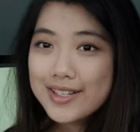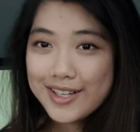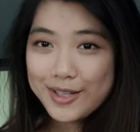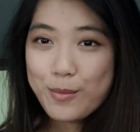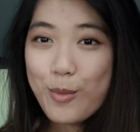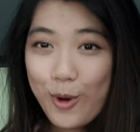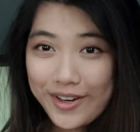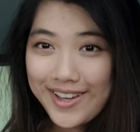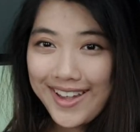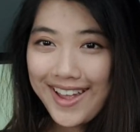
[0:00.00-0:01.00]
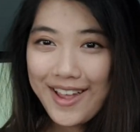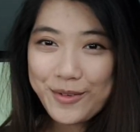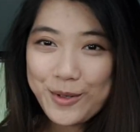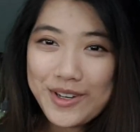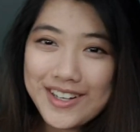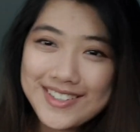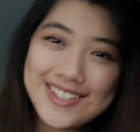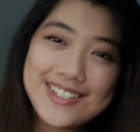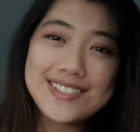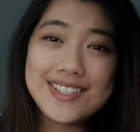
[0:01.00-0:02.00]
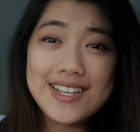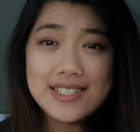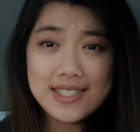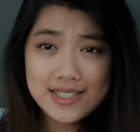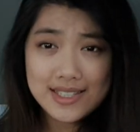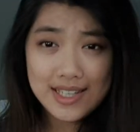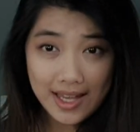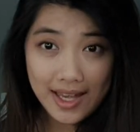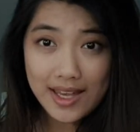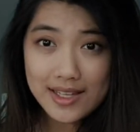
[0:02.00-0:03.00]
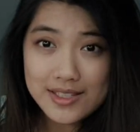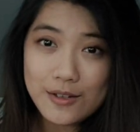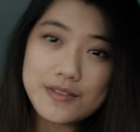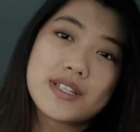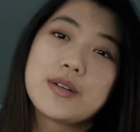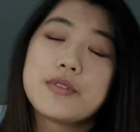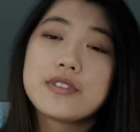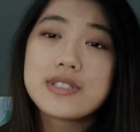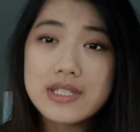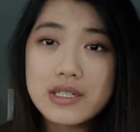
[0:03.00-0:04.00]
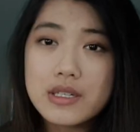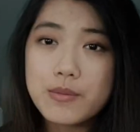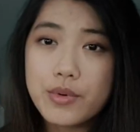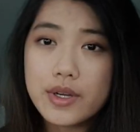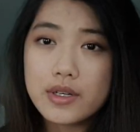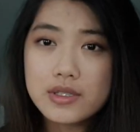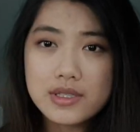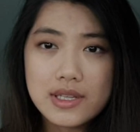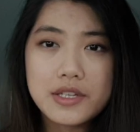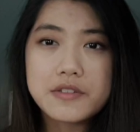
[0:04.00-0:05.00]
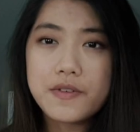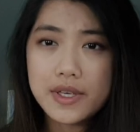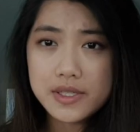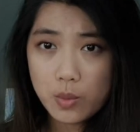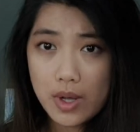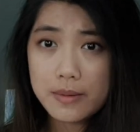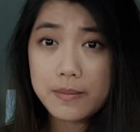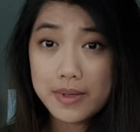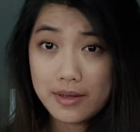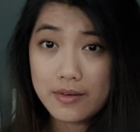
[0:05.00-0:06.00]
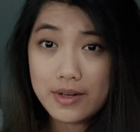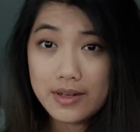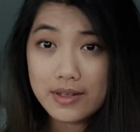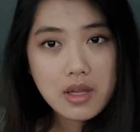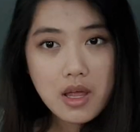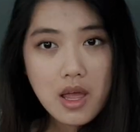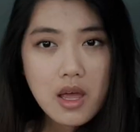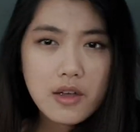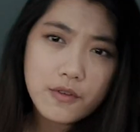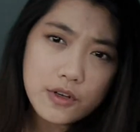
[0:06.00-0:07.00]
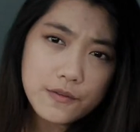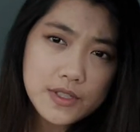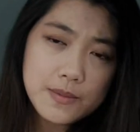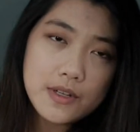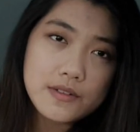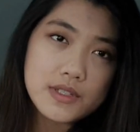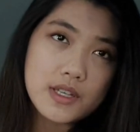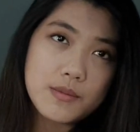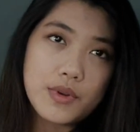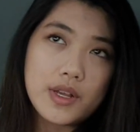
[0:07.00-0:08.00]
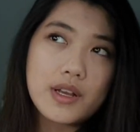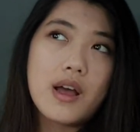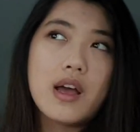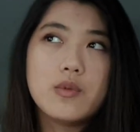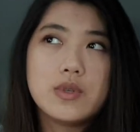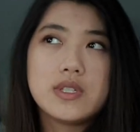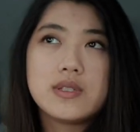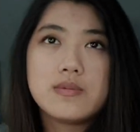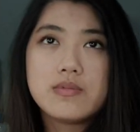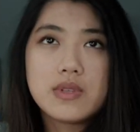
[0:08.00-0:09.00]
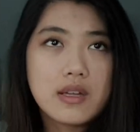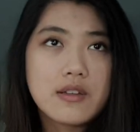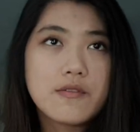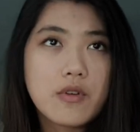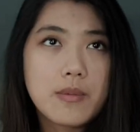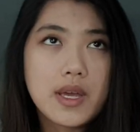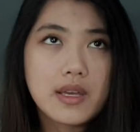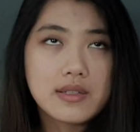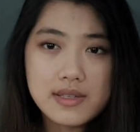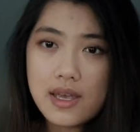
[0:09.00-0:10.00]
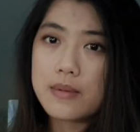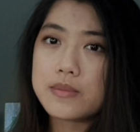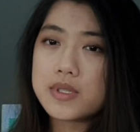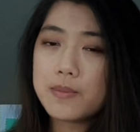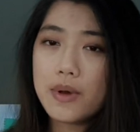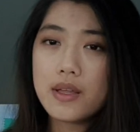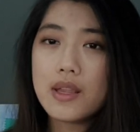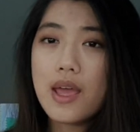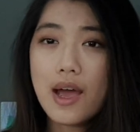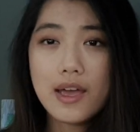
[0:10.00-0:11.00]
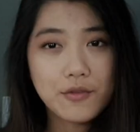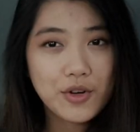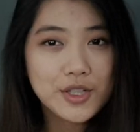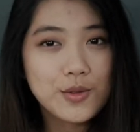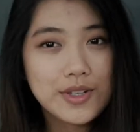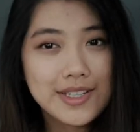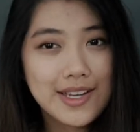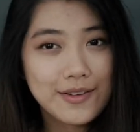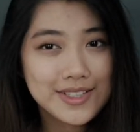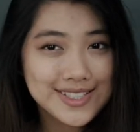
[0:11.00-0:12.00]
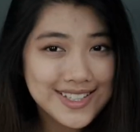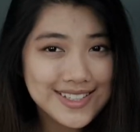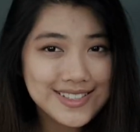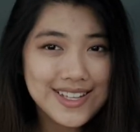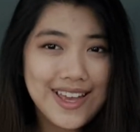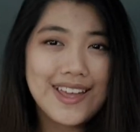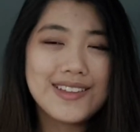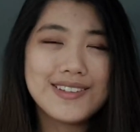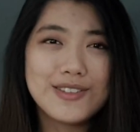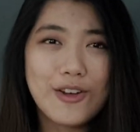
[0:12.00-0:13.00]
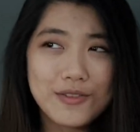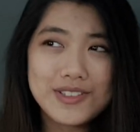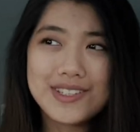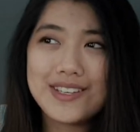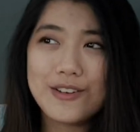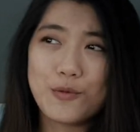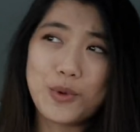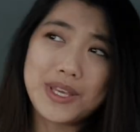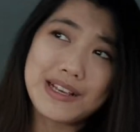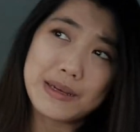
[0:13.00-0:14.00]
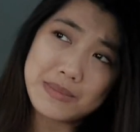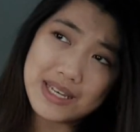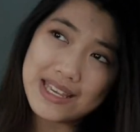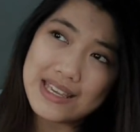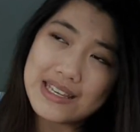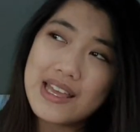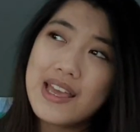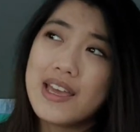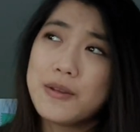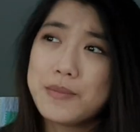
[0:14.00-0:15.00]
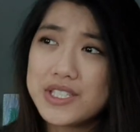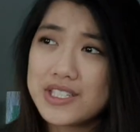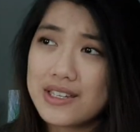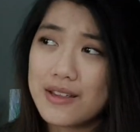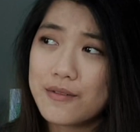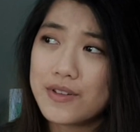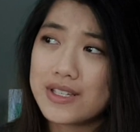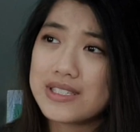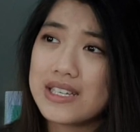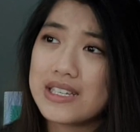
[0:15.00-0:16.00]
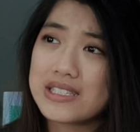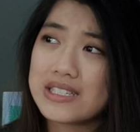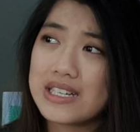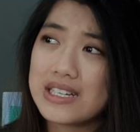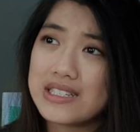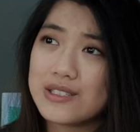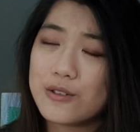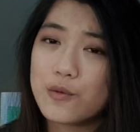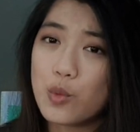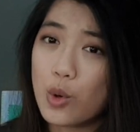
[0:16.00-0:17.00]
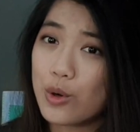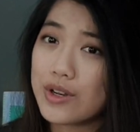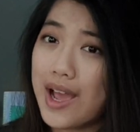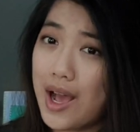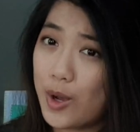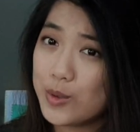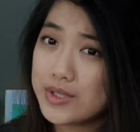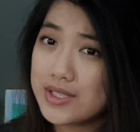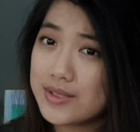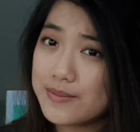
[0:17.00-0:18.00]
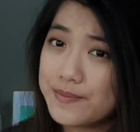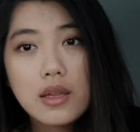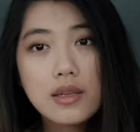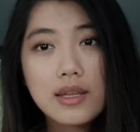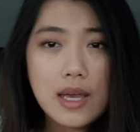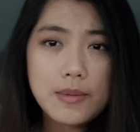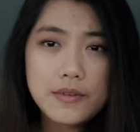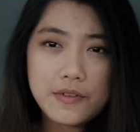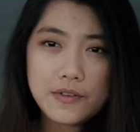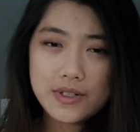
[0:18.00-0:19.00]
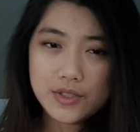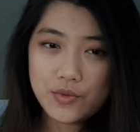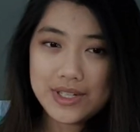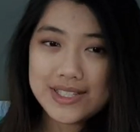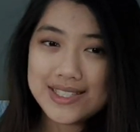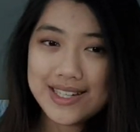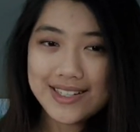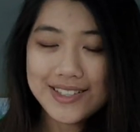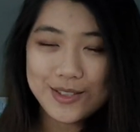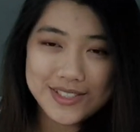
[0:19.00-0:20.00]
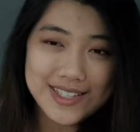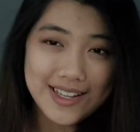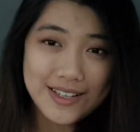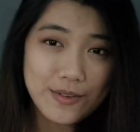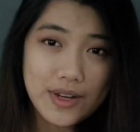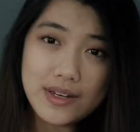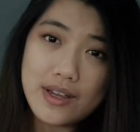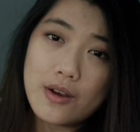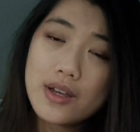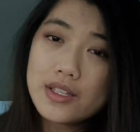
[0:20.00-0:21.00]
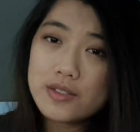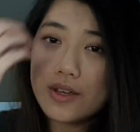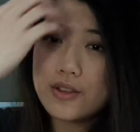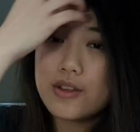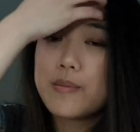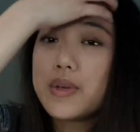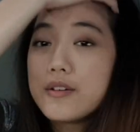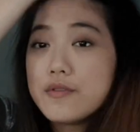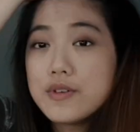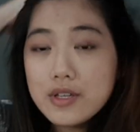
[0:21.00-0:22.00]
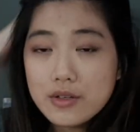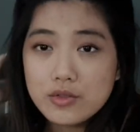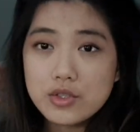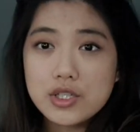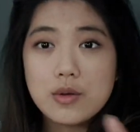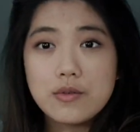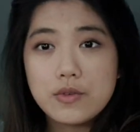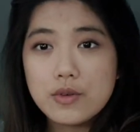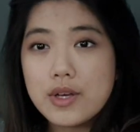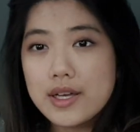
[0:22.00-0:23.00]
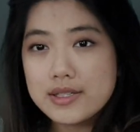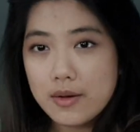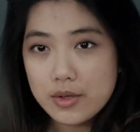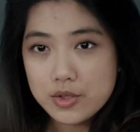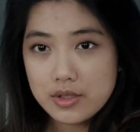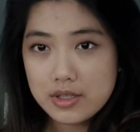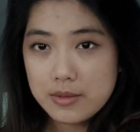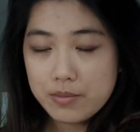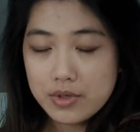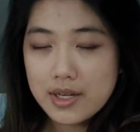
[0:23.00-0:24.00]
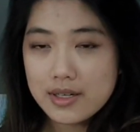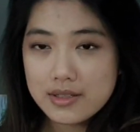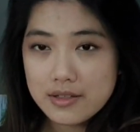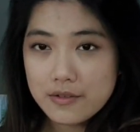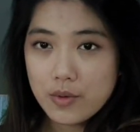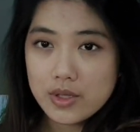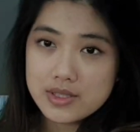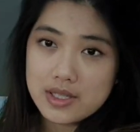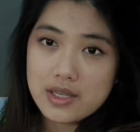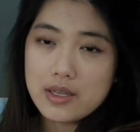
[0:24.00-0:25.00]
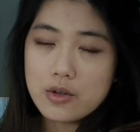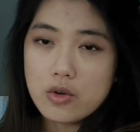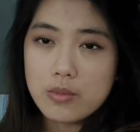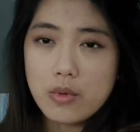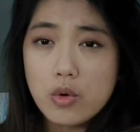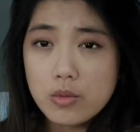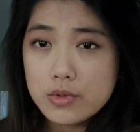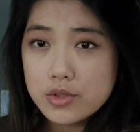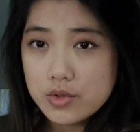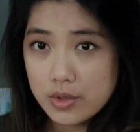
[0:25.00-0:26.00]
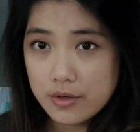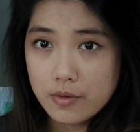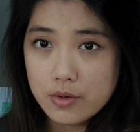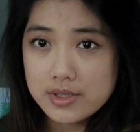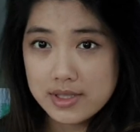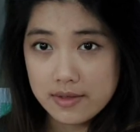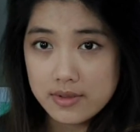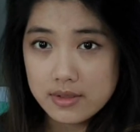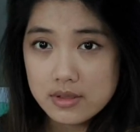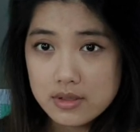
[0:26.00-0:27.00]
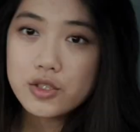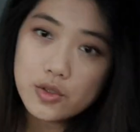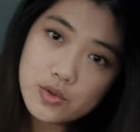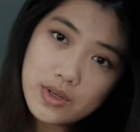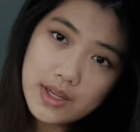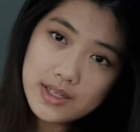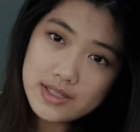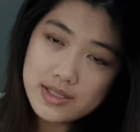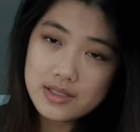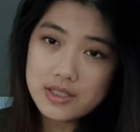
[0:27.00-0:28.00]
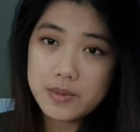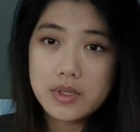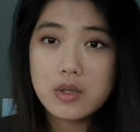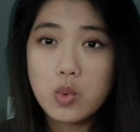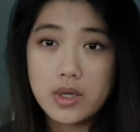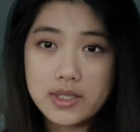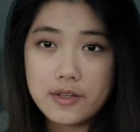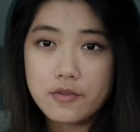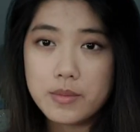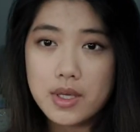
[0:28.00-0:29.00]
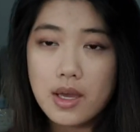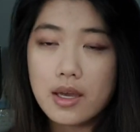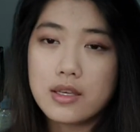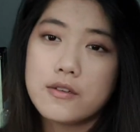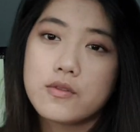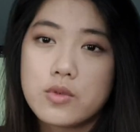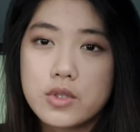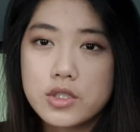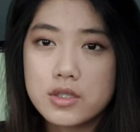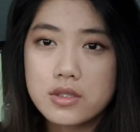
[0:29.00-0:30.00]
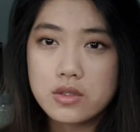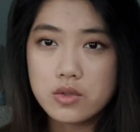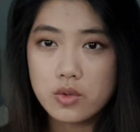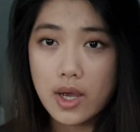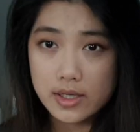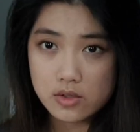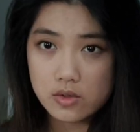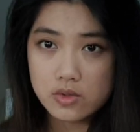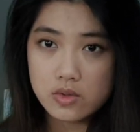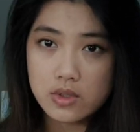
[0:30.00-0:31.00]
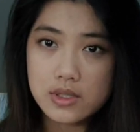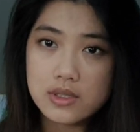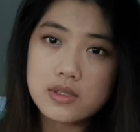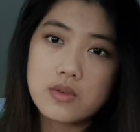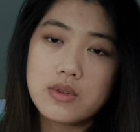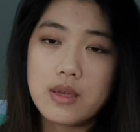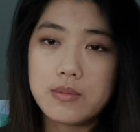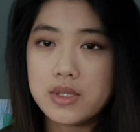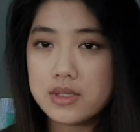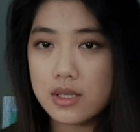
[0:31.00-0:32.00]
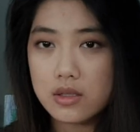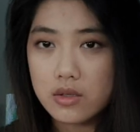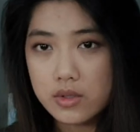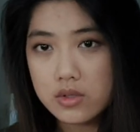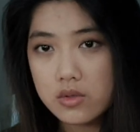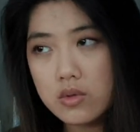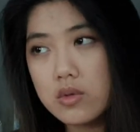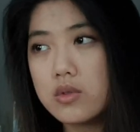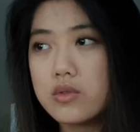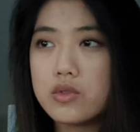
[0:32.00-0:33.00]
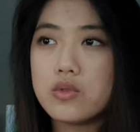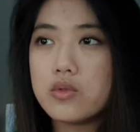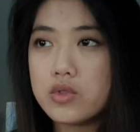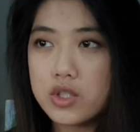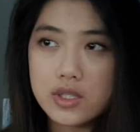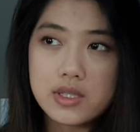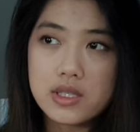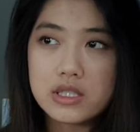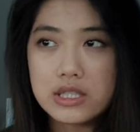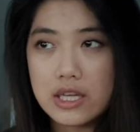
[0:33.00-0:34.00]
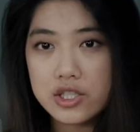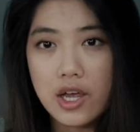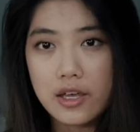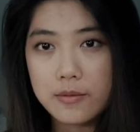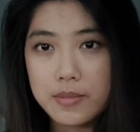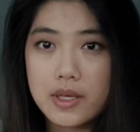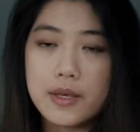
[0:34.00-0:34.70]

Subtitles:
Good morning, everyone. It is day 68 of Singapore's circuit breaker slash phase 1 period. For the first month of circuit breaker, I was studying for my exams, but I have graduated ever since, and the novelty of waking up late and binging Netflix has kind of worn out. The cabin fever is really starting to set in right now, so I thought I'd make a video to share with you guys how I try to keep productive while staying at home almost 24/7. So today is a typical work day for me. I give tuition to high school students, so that means secondary school to JC slash IB.